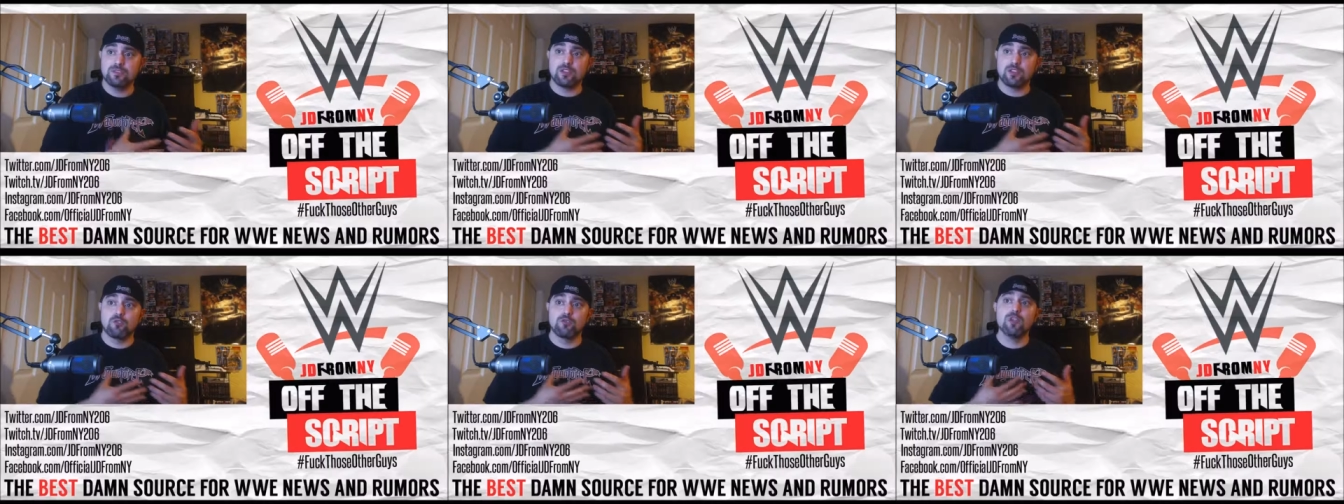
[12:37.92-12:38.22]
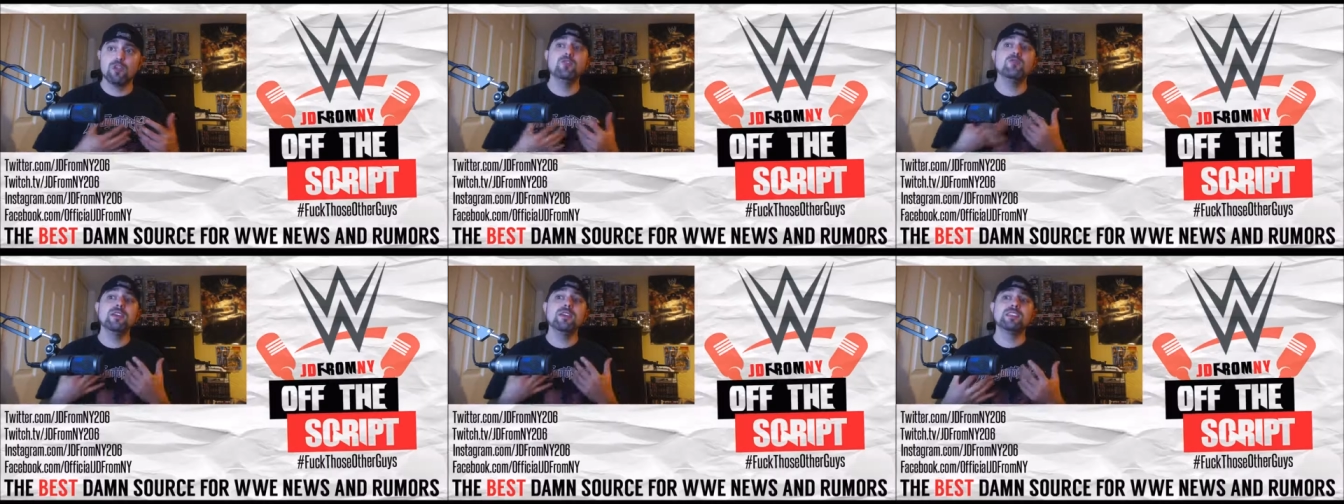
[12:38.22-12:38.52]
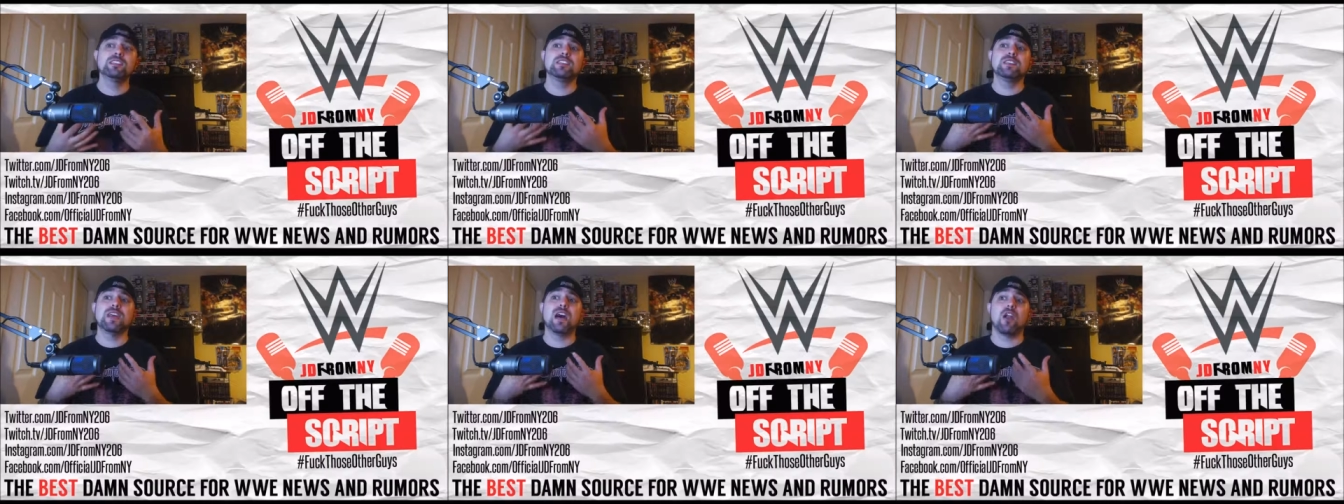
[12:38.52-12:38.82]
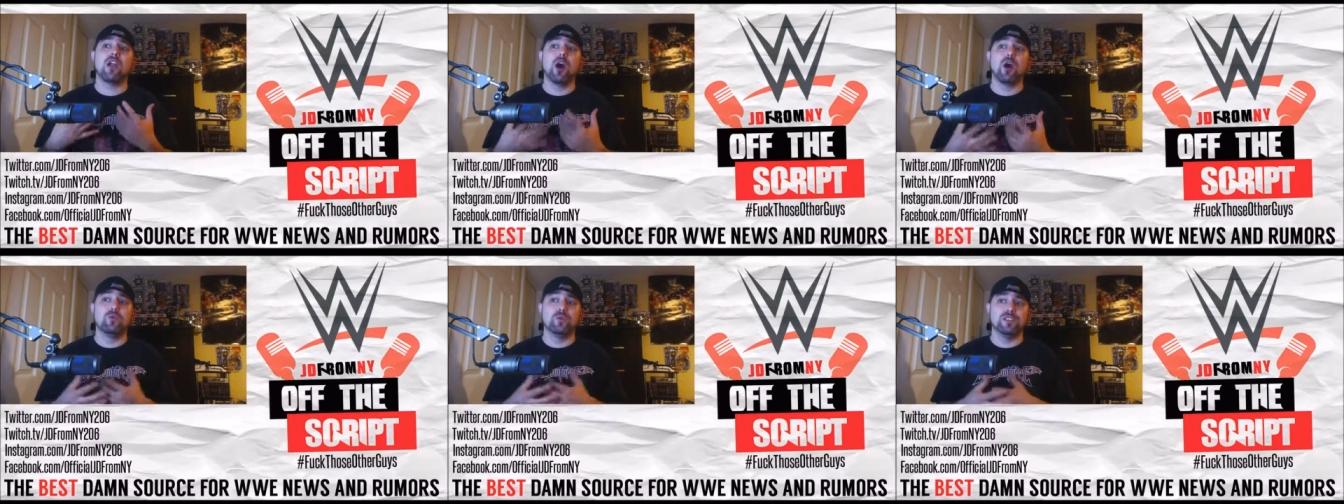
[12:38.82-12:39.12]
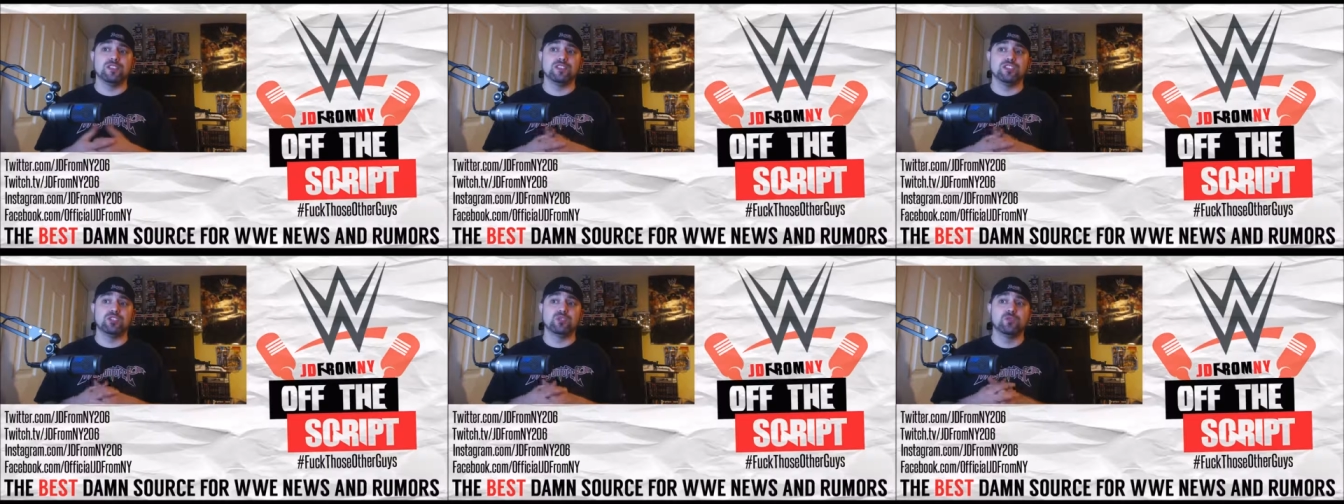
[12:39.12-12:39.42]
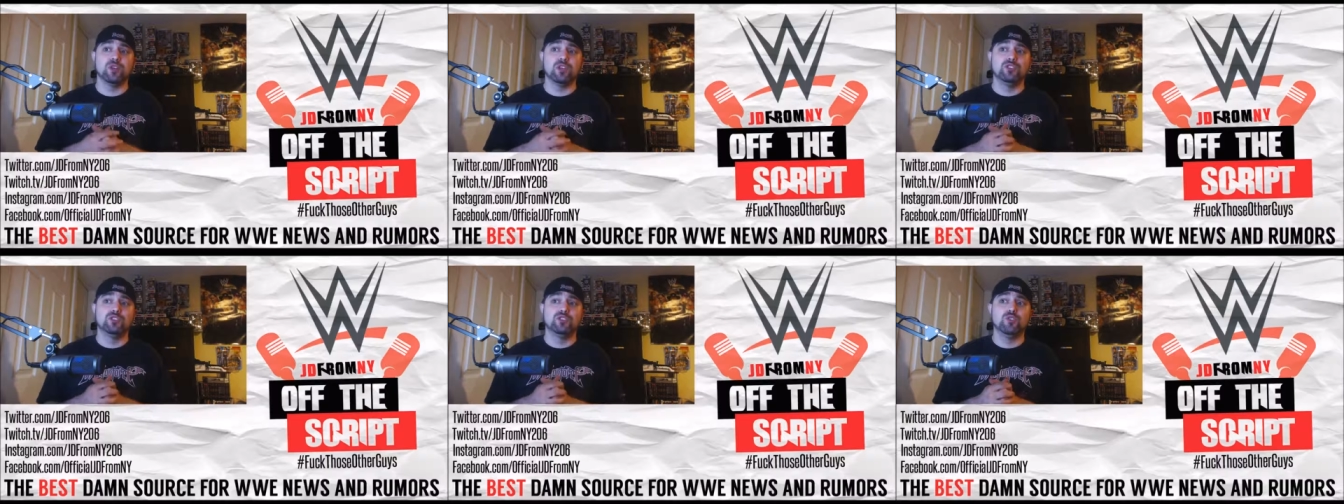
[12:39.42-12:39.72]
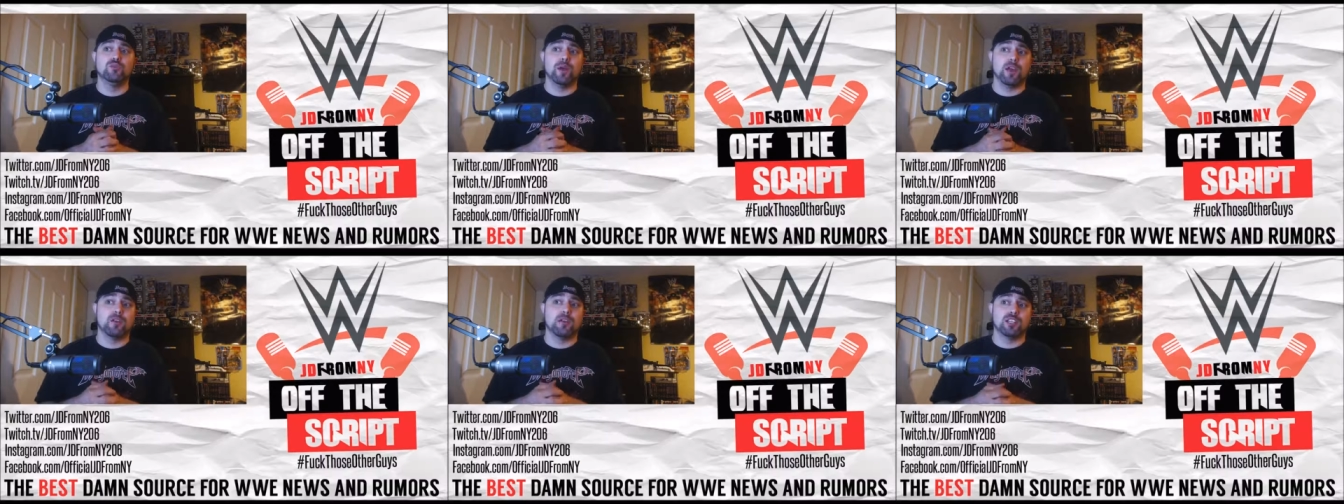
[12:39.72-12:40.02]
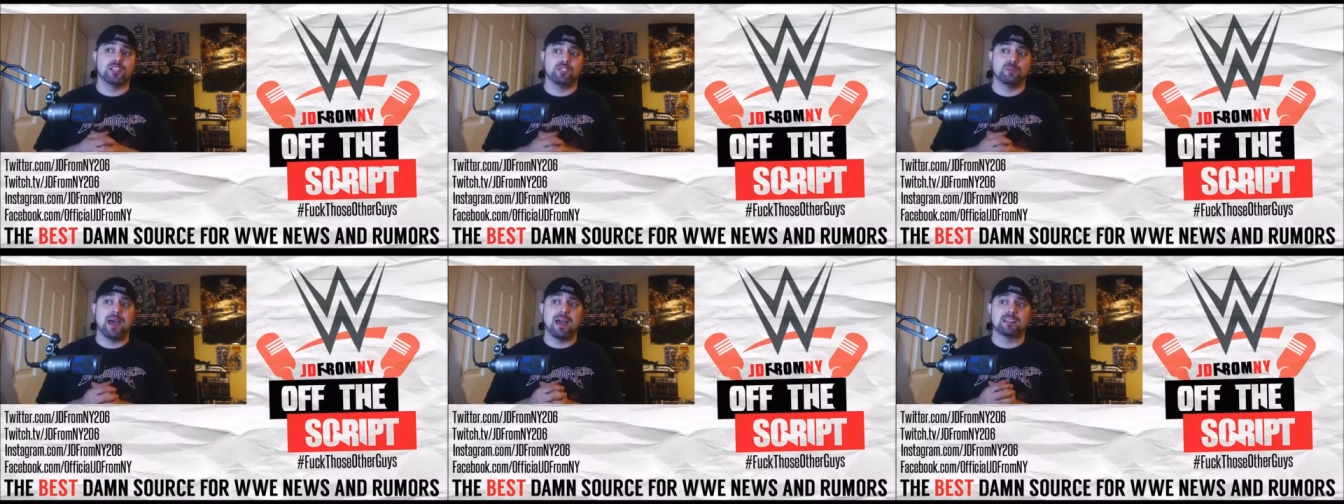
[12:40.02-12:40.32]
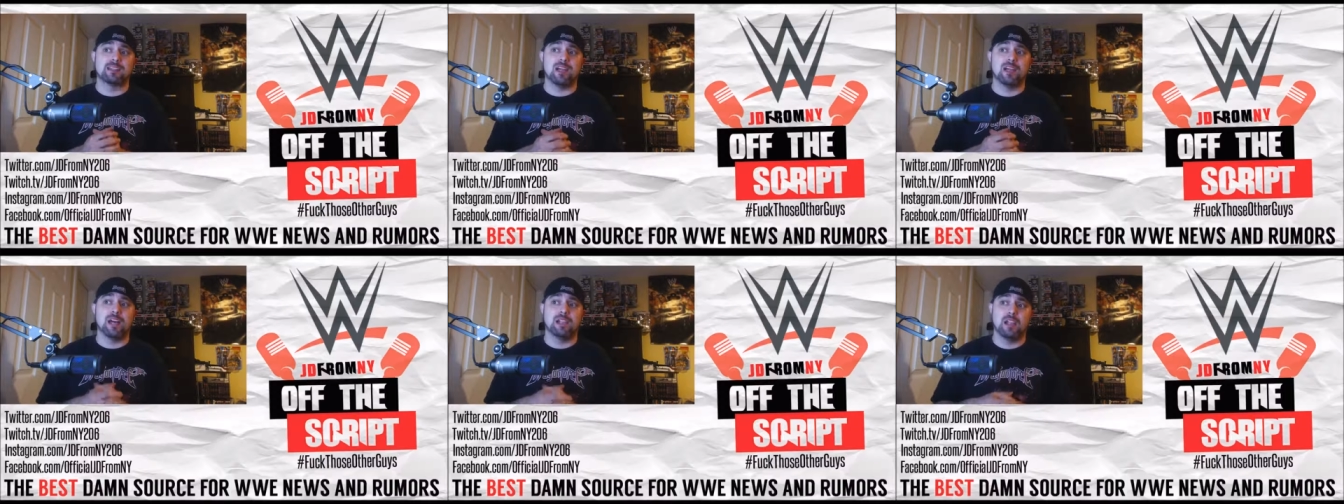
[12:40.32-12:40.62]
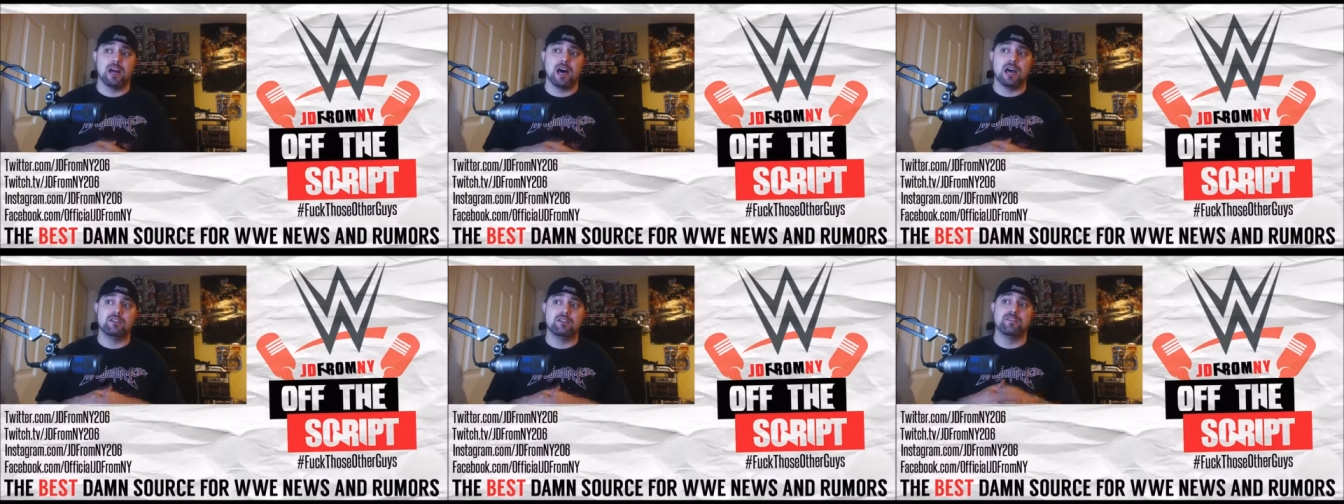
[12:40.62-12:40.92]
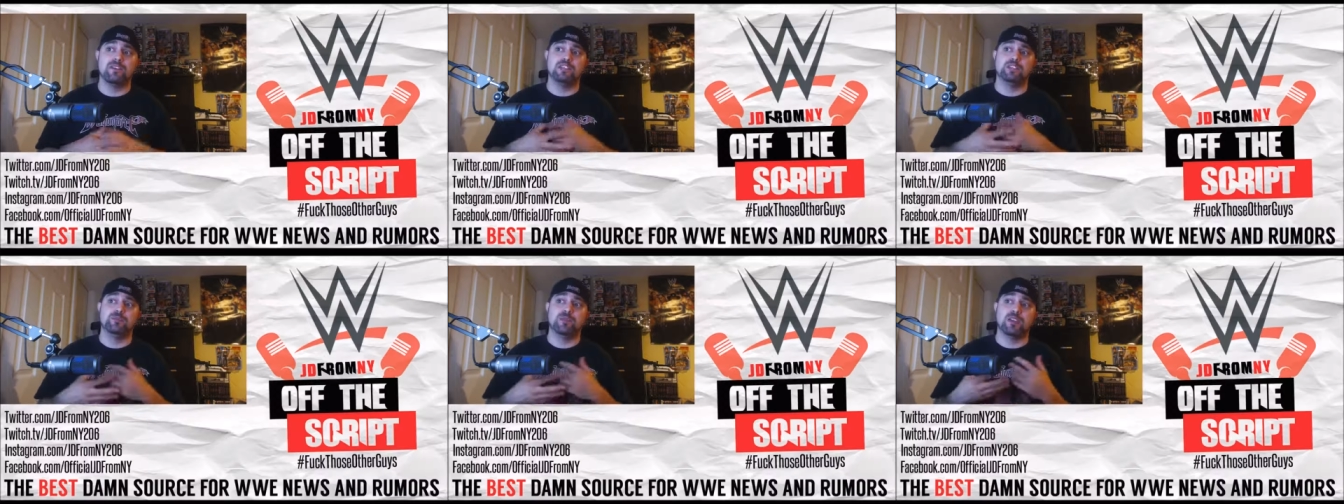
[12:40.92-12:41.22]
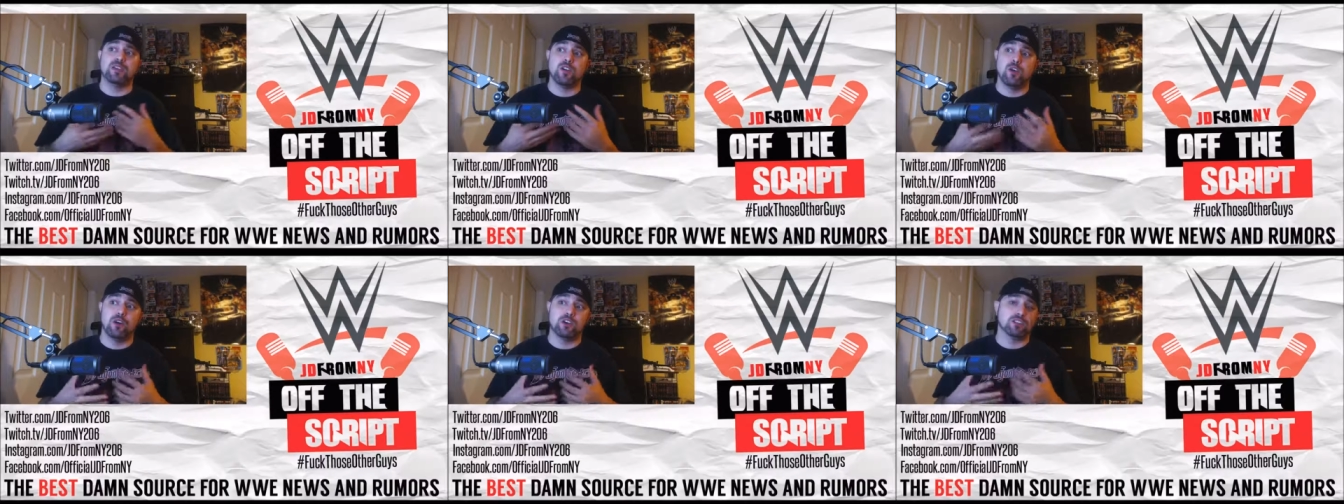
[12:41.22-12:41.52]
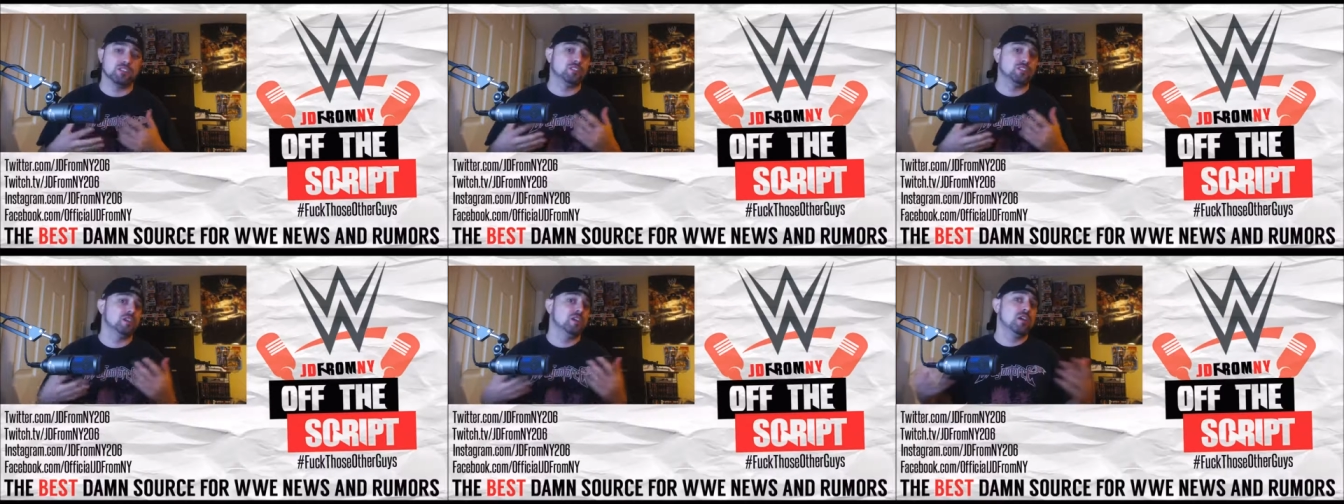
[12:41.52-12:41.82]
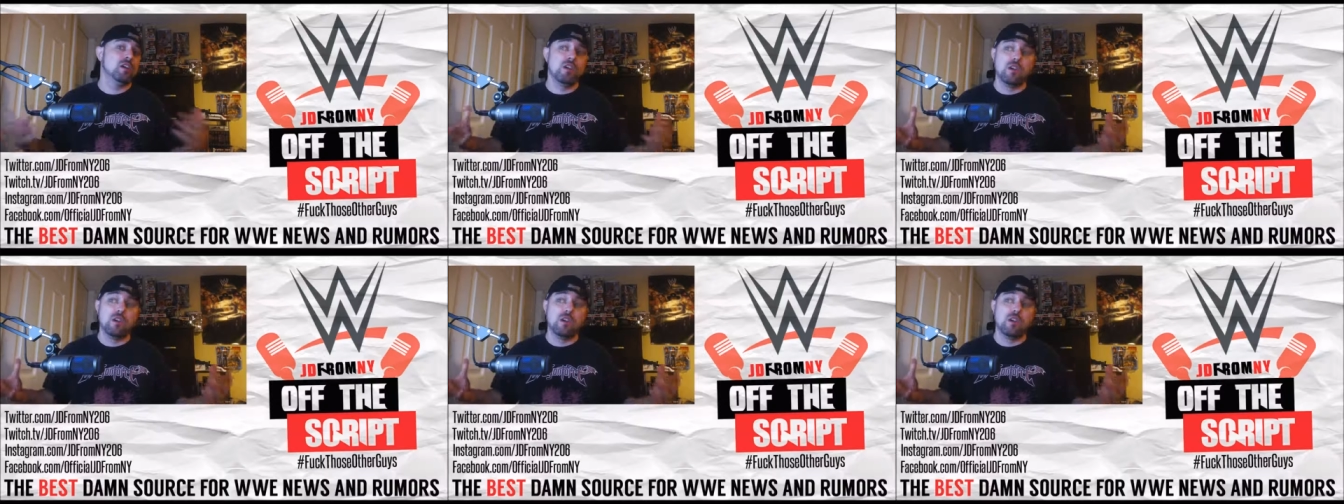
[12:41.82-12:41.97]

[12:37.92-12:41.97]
The real reason that Owens will do better at SmackDown Live is because,